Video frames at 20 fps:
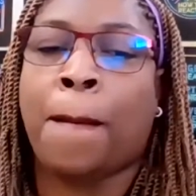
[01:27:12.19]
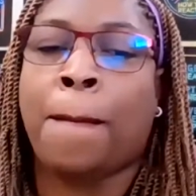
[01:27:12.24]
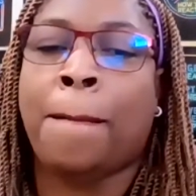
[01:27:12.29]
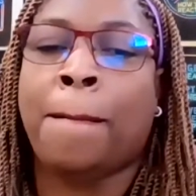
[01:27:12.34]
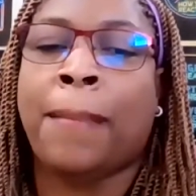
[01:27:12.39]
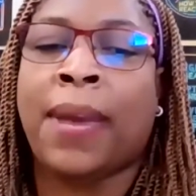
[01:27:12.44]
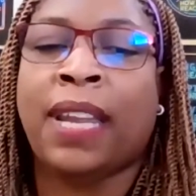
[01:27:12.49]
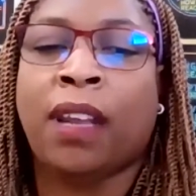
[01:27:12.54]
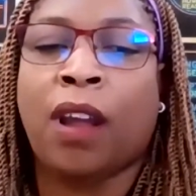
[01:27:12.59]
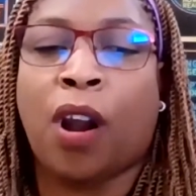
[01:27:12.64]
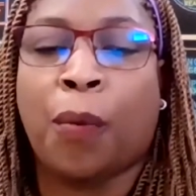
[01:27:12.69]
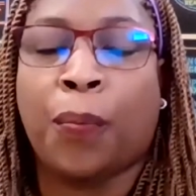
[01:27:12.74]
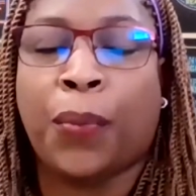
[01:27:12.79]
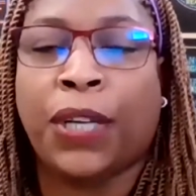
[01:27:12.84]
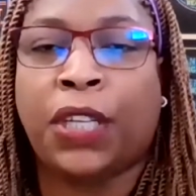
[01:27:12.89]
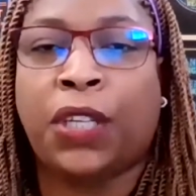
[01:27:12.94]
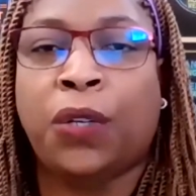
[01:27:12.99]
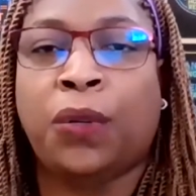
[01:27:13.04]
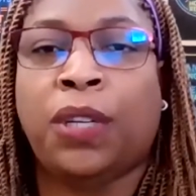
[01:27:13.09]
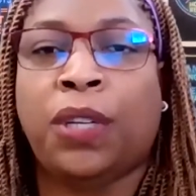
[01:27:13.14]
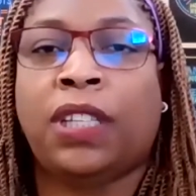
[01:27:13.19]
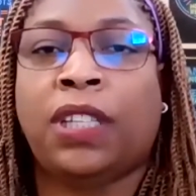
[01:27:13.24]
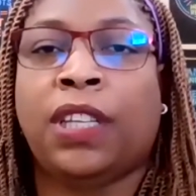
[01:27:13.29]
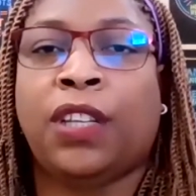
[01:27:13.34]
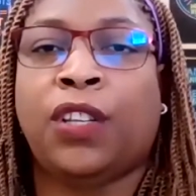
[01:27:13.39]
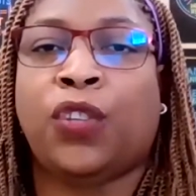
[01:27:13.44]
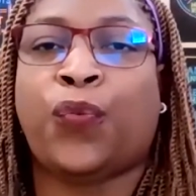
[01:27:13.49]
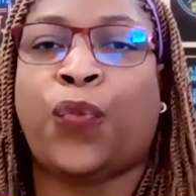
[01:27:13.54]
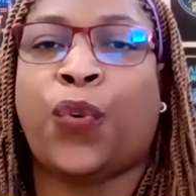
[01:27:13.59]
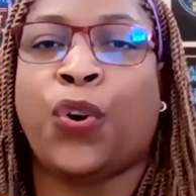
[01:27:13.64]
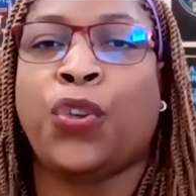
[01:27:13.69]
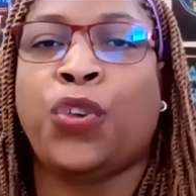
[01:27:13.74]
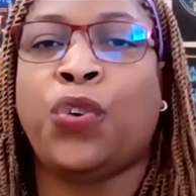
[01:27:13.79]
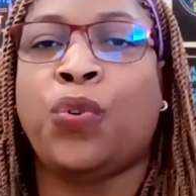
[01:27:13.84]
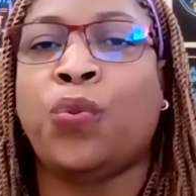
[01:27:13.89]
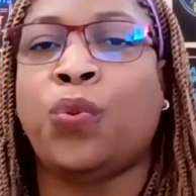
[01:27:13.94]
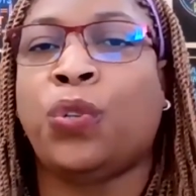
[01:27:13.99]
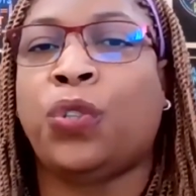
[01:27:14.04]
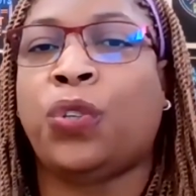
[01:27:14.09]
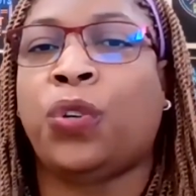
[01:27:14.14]
So there are many
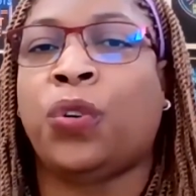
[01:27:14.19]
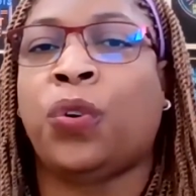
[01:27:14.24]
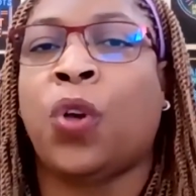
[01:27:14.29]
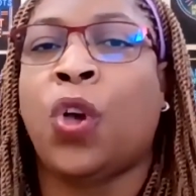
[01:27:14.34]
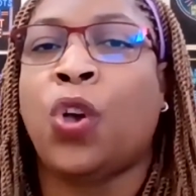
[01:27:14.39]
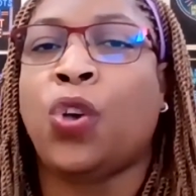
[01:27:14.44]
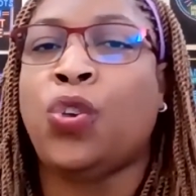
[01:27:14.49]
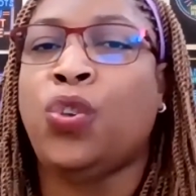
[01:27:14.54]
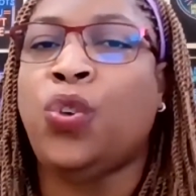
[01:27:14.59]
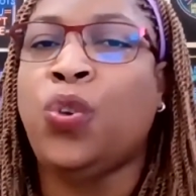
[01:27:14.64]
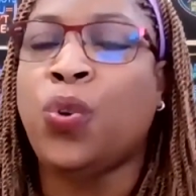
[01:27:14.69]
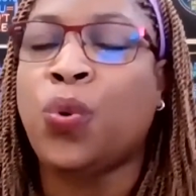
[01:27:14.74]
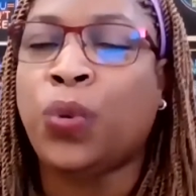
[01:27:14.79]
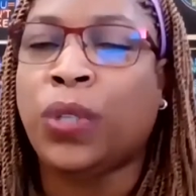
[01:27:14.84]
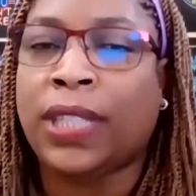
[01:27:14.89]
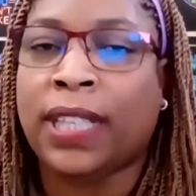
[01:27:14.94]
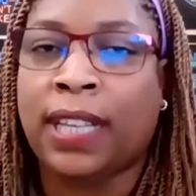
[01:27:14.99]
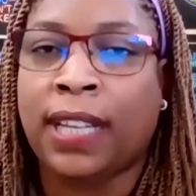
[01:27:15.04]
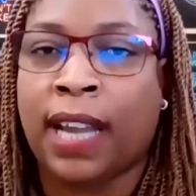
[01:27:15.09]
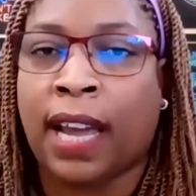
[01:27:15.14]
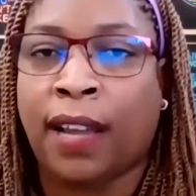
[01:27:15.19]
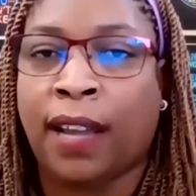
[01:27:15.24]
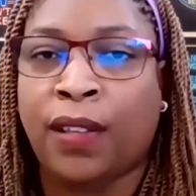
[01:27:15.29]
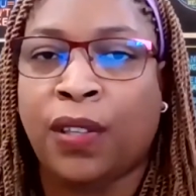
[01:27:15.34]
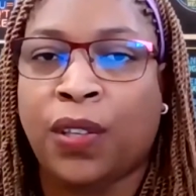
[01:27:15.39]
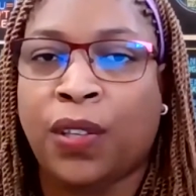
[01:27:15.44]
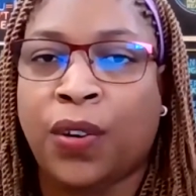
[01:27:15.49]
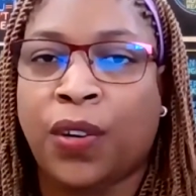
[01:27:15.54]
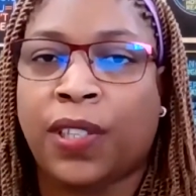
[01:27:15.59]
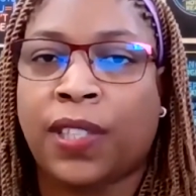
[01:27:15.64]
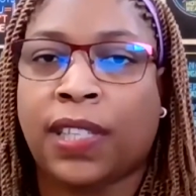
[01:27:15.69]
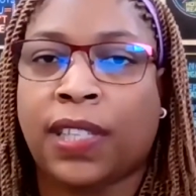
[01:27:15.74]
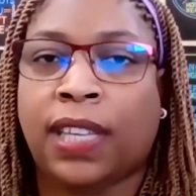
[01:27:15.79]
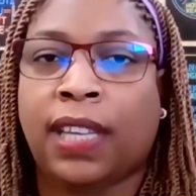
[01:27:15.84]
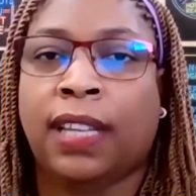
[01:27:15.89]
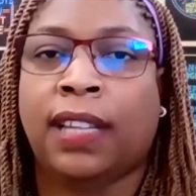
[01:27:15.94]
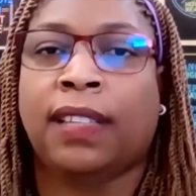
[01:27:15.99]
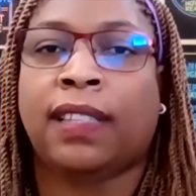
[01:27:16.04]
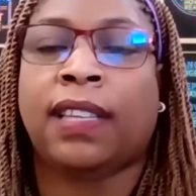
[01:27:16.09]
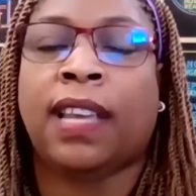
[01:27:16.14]
opportunities for you to utilize
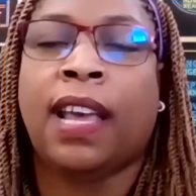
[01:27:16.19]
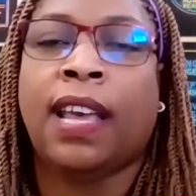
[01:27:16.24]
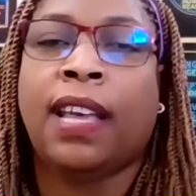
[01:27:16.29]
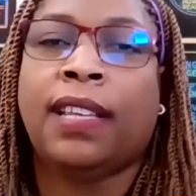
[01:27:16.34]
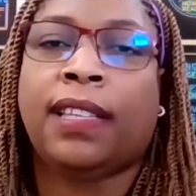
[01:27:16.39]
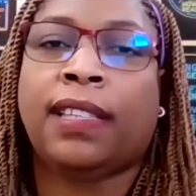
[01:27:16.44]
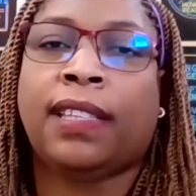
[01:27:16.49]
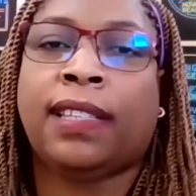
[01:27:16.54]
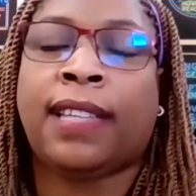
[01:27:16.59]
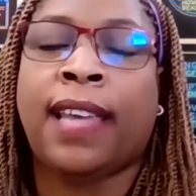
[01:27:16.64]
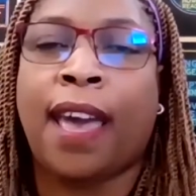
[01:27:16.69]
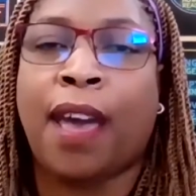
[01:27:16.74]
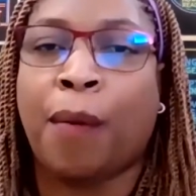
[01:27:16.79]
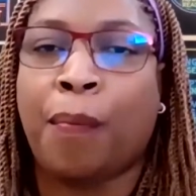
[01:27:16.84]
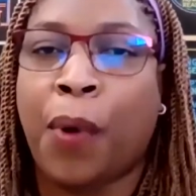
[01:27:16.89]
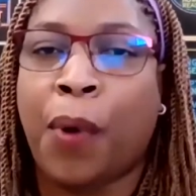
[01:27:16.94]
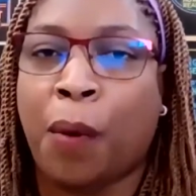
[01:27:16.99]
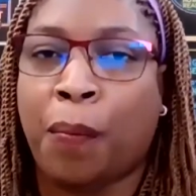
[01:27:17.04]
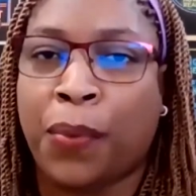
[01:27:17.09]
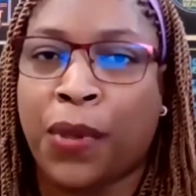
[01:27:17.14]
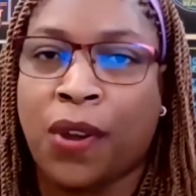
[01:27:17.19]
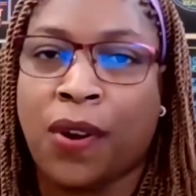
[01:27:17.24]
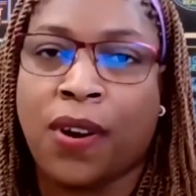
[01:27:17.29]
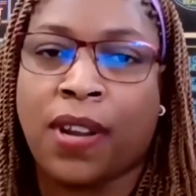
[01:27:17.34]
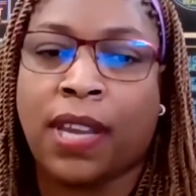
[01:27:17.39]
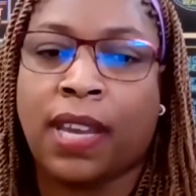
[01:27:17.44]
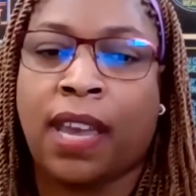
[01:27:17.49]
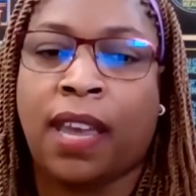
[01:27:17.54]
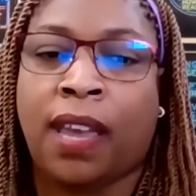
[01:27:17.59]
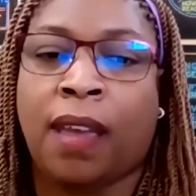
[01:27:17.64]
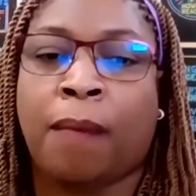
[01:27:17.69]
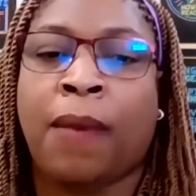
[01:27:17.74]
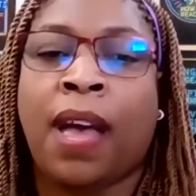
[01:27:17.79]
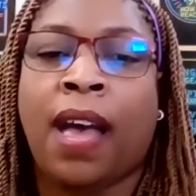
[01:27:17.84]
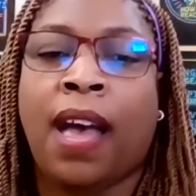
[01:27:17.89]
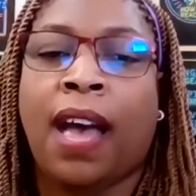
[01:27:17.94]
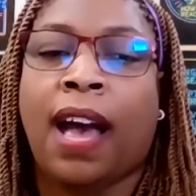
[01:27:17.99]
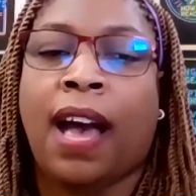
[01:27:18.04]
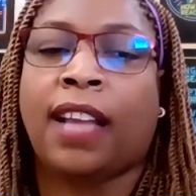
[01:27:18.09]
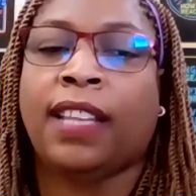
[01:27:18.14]
your skills, step up your
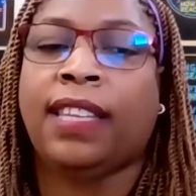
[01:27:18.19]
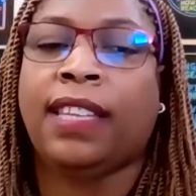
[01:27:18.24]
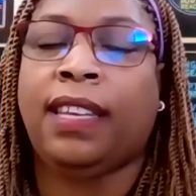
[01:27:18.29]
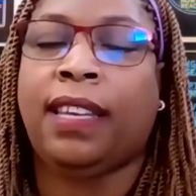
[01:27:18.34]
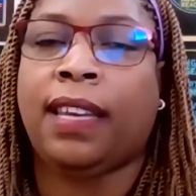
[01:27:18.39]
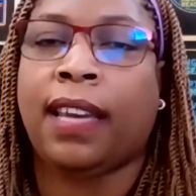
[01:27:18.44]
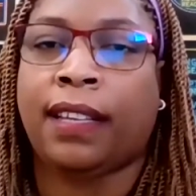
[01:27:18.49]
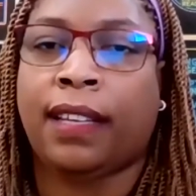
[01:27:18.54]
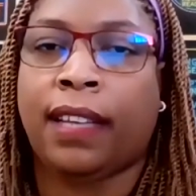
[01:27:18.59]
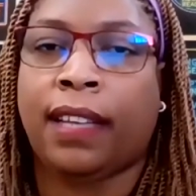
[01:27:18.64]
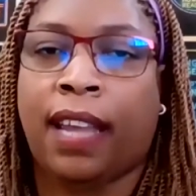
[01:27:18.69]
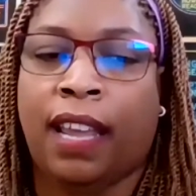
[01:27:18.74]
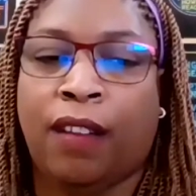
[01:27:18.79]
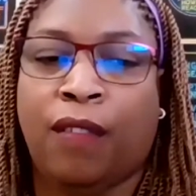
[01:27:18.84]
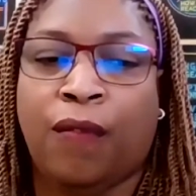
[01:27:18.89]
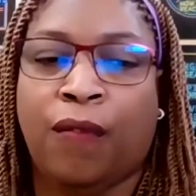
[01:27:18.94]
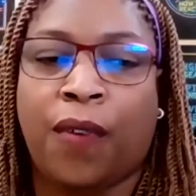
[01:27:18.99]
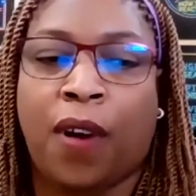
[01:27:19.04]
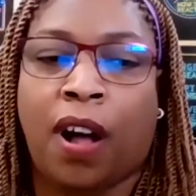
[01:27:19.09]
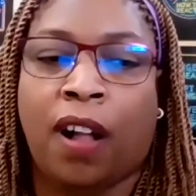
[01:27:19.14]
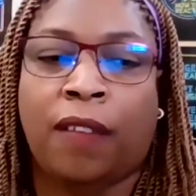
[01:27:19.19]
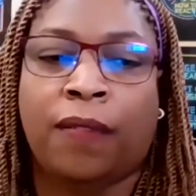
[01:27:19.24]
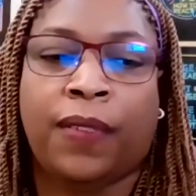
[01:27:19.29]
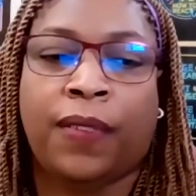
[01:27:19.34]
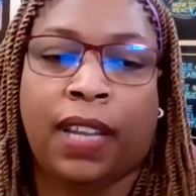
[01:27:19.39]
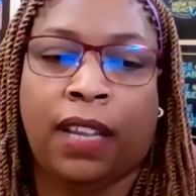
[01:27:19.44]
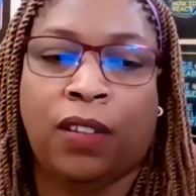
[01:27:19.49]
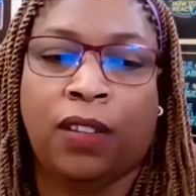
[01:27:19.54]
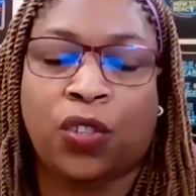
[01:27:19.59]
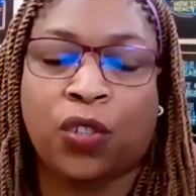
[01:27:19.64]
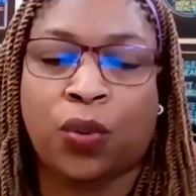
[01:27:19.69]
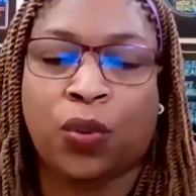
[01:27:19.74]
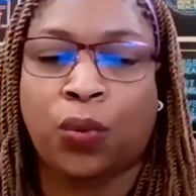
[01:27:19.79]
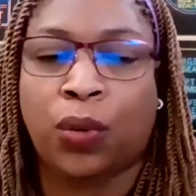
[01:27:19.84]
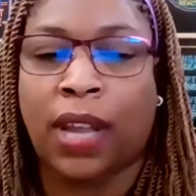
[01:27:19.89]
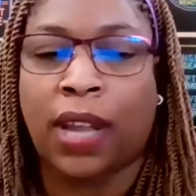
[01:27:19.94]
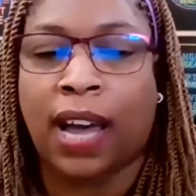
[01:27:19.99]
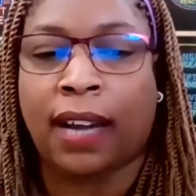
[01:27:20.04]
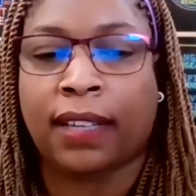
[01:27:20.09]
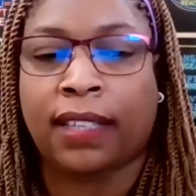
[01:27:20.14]
game, and get involved
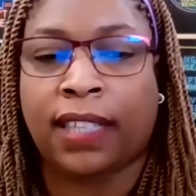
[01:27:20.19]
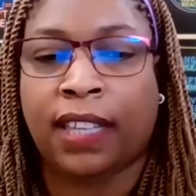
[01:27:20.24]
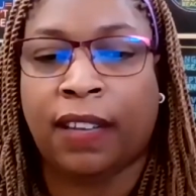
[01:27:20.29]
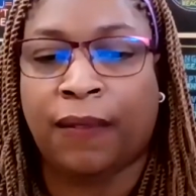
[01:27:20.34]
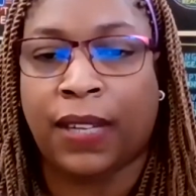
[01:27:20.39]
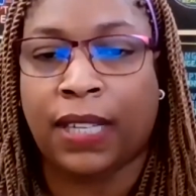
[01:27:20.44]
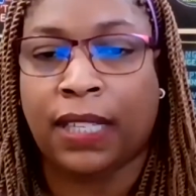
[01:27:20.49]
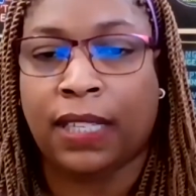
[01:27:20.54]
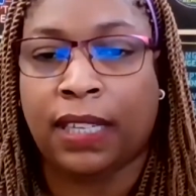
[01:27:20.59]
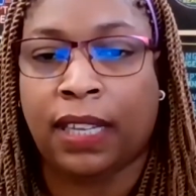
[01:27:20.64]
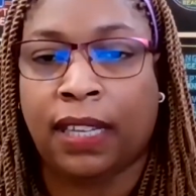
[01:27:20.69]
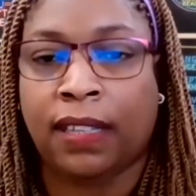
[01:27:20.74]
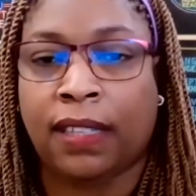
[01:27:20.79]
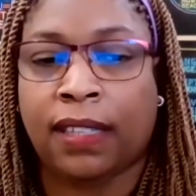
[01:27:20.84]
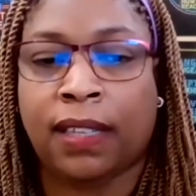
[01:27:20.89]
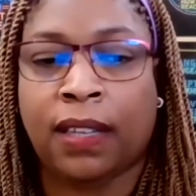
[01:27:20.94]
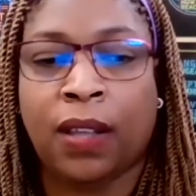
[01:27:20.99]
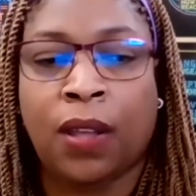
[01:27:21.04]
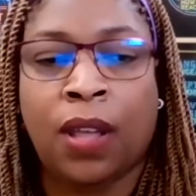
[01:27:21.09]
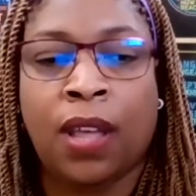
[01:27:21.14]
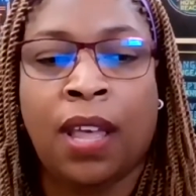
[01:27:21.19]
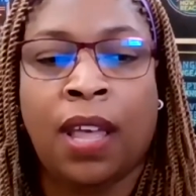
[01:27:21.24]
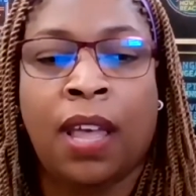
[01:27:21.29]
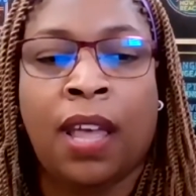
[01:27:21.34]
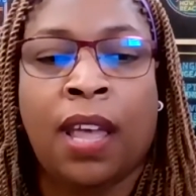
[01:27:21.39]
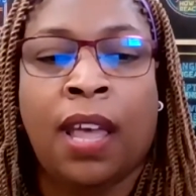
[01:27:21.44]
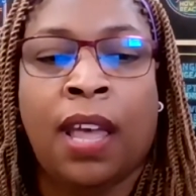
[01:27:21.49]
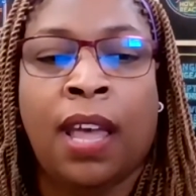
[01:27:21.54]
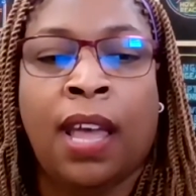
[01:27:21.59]
in school activities.